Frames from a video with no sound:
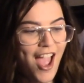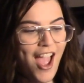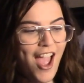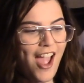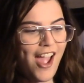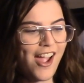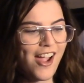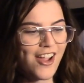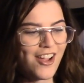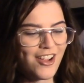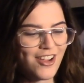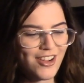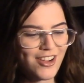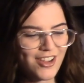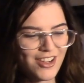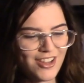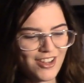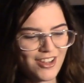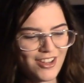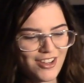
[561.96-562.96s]

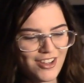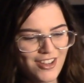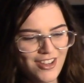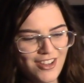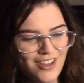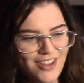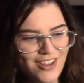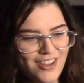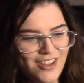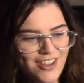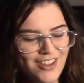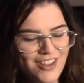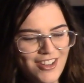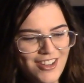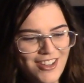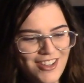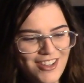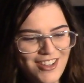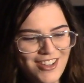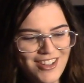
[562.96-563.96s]

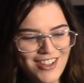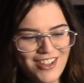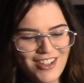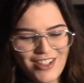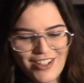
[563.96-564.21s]
[no speech]